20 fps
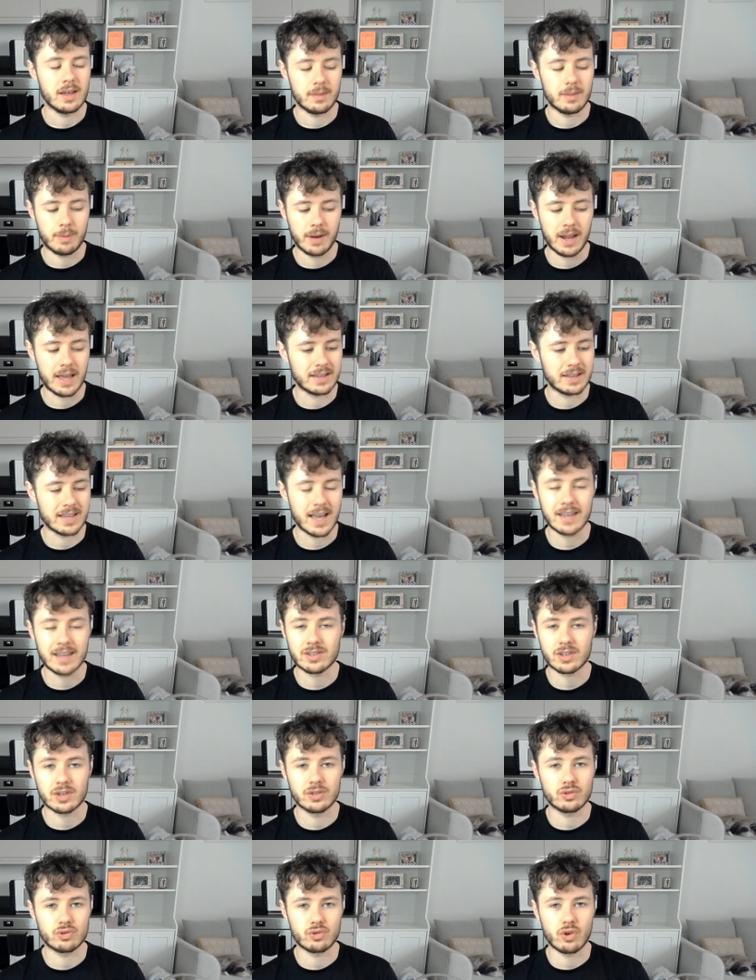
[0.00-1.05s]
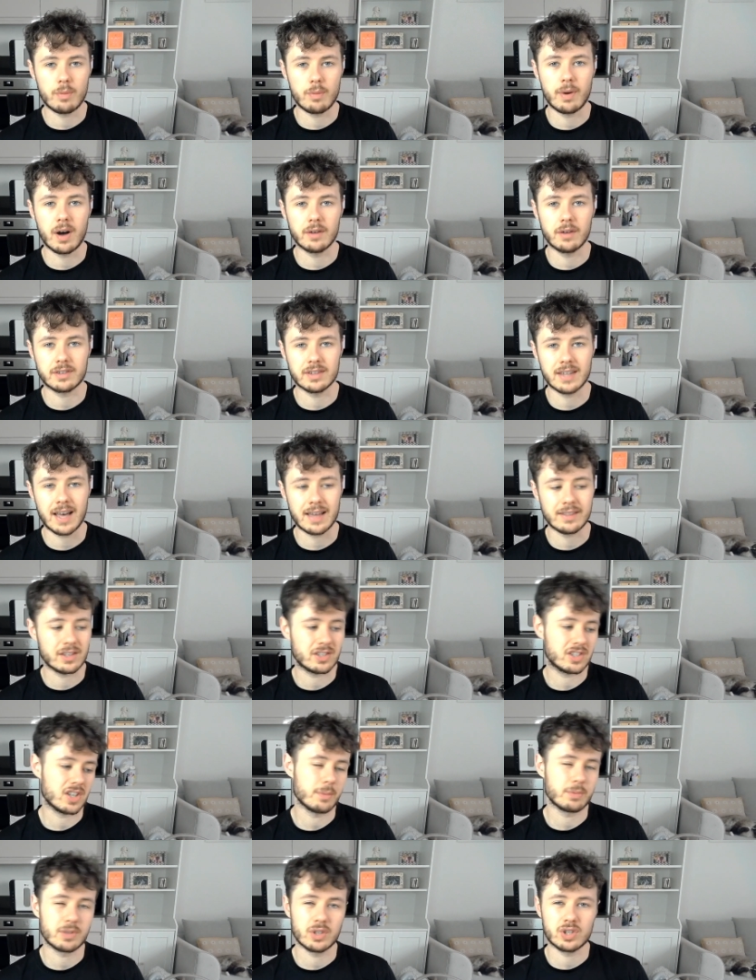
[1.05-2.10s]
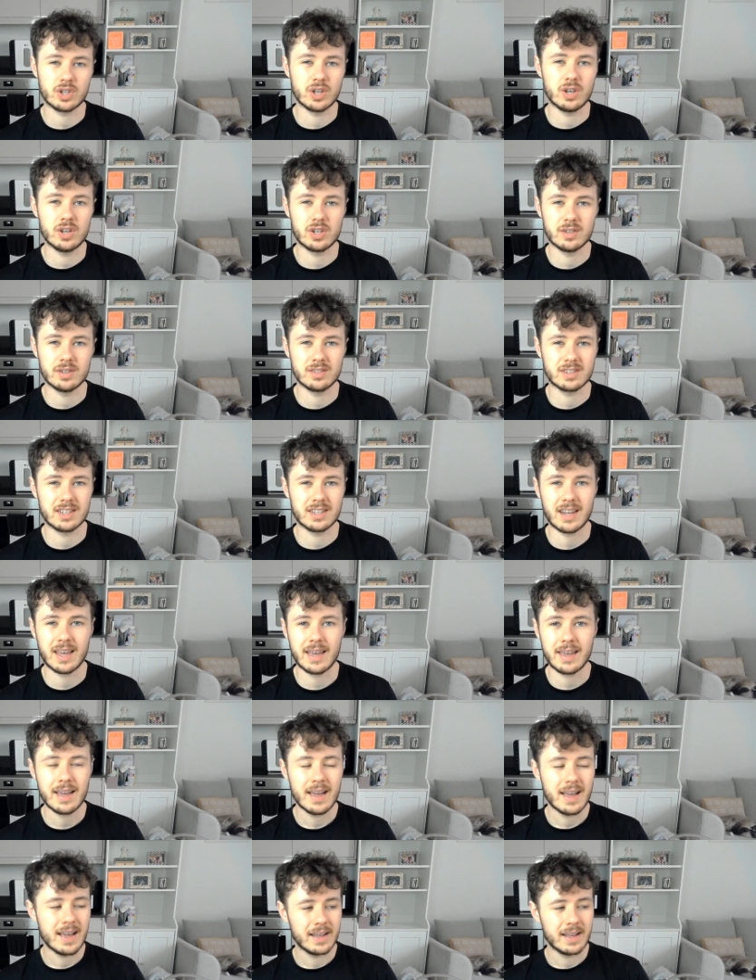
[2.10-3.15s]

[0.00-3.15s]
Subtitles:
Players' heads can drop after that. The substitutions today,